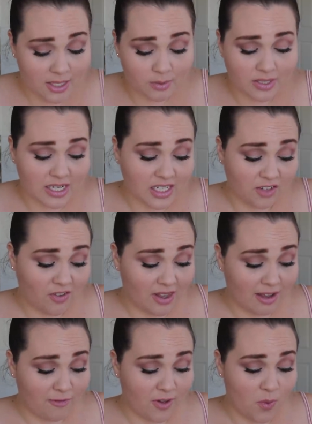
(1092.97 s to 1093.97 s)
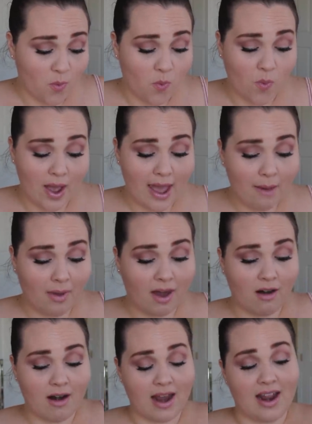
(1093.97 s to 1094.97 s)
these ones I just felt like fit way
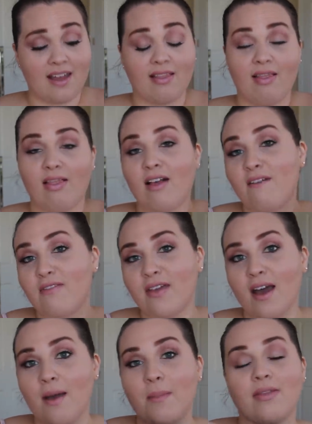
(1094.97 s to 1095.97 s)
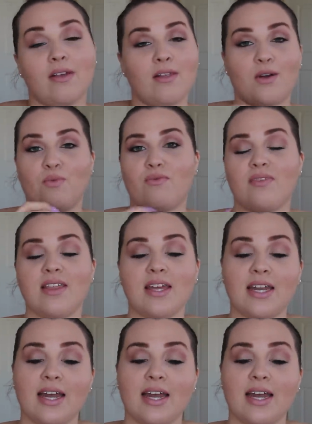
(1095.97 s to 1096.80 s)
better, and I love them, and they look really